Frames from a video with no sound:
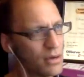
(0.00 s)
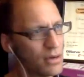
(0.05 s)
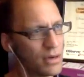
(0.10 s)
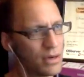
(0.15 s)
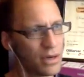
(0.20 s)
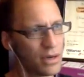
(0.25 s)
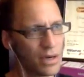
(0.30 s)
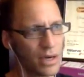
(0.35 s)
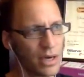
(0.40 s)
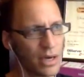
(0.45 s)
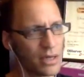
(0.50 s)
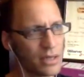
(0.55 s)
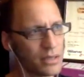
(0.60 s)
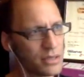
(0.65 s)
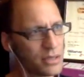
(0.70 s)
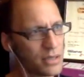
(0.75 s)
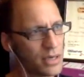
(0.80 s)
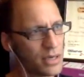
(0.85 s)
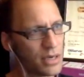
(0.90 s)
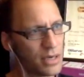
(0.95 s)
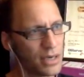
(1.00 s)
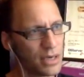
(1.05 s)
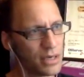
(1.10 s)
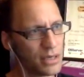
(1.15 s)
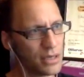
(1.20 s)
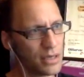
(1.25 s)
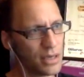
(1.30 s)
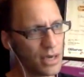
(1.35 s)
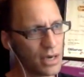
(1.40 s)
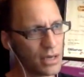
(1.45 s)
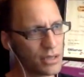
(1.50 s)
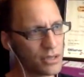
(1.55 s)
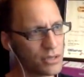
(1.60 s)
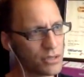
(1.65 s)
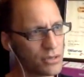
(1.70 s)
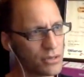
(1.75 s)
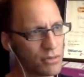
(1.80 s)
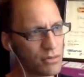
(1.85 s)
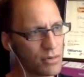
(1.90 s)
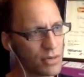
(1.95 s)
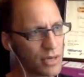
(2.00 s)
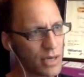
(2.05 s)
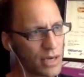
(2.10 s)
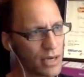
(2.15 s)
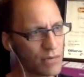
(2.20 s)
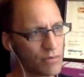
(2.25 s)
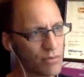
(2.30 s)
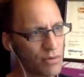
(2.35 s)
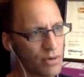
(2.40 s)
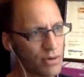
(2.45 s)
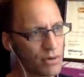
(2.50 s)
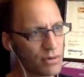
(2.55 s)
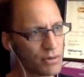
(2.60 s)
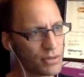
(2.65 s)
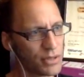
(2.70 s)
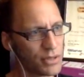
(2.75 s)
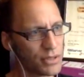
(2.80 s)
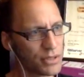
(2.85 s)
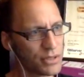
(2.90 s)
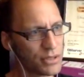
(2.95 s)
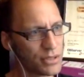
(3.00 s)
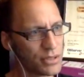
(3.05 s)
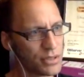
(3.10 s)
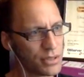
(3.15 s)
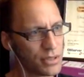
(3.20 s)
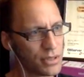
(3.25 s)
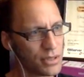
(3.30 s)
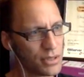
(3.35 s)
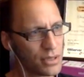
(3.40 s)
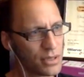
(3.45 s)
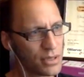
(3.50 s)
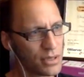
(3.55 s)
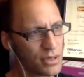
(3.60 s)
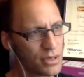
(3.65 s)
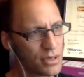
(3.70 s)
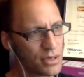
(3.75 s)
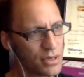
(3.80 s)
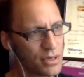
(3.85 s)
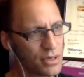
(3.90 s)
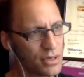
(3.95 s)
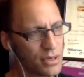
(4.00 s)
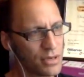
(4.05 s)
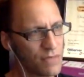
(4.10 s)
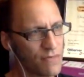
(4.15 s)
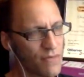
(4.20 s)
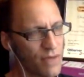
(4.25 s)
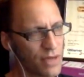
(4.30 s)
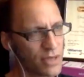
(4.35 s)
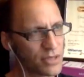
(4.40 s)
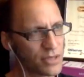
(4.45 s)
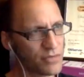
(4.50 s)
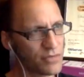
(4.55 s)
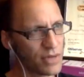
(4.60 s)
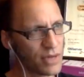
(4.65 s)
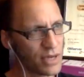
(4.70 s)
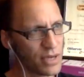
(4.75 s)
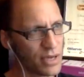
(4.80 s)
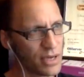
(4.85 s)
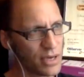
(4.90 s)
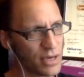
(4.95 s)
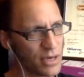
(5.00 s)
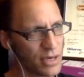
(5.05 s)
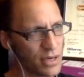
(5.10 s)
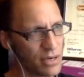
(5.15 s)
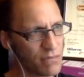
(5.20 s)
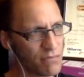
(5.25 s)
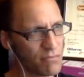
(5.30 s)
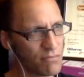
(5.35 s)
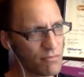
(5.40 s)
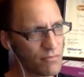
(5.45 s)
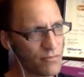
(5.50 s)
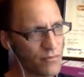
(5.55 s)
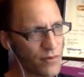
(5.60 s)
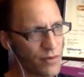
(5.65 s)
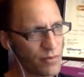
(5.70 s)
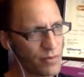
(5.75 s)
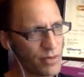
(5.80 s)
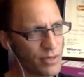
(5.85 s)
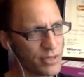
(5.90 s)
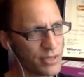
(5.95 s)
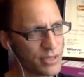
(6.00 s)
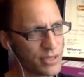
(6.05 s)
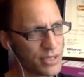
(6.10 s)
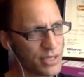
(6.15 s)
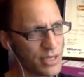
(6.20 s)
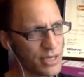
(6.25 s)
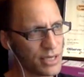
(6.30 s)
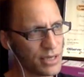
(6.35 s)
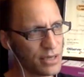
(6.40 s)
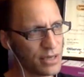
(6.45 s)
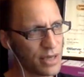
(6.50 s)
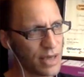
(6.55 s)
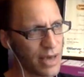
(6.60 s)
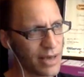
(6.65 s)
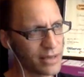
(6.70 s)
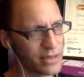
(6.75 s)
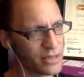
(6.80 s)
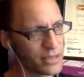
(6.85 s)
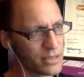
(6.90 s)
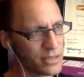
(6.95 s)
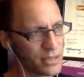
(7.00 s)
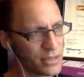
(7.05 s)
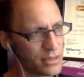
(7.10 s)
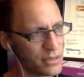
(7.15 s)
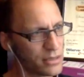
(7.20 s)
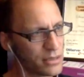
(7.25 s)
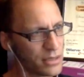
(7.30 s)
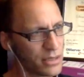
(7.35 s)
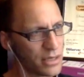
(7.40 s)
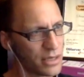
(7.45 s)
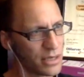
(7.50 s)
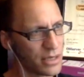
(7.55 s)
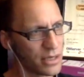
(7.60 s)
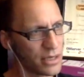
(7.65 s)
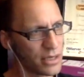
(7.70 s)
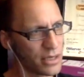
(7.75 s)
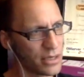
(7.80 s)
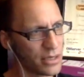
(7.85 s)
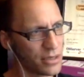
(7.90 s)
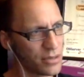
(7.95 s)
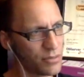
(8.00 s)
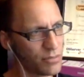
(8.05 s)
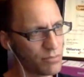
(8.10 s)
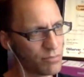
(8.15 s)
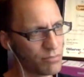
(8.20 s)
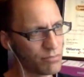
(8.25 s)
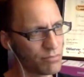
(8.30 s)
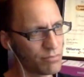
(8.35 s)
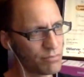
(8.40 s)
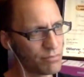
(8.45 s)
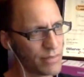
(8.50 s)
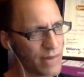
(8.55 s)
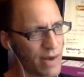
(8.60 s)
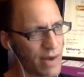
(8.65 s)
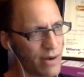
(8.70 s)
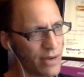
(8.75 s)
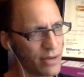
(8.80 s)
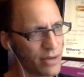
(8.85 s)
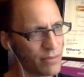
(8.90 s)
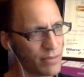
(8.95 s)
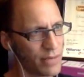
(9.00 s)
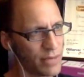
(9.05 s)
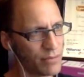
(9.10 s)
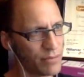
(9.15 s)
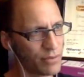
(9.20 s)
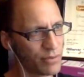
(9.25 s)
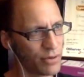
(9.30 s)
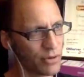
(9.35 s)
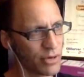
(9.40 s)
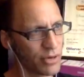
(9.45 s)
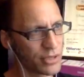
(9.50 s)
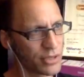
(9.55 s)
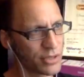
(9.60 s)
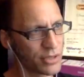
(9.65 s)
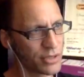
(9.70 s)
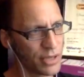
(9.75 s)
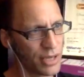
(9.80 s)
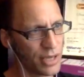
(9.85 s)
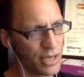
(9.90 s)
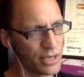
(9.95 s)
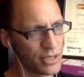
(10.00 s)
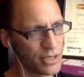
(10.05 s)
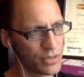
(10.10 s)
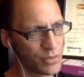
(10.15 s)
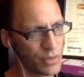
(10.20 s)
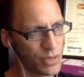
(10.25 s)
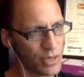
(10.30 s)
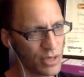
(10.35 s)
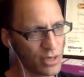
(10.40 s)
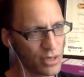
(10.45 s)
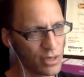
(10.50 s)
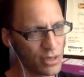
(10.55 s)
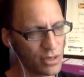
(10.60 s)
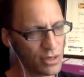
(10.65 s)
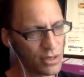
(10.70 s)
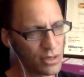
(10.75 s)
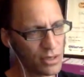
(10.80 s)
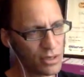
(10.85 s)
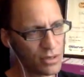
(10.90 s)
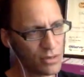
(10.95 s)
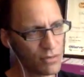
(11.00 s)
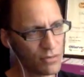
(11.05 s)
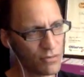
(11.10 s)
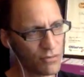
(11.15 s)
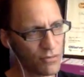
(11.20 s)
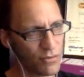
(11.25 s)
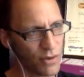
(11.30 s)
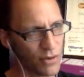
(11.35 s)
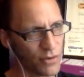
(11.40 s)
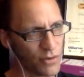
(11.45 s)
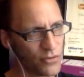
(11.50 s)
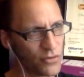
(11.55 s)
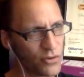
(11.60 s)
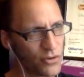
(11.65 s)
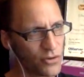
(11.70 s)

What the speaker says: And just trying to work out how to prioritize effectively. Very pleased to see that Mariam made progress on the NHS Wiki front.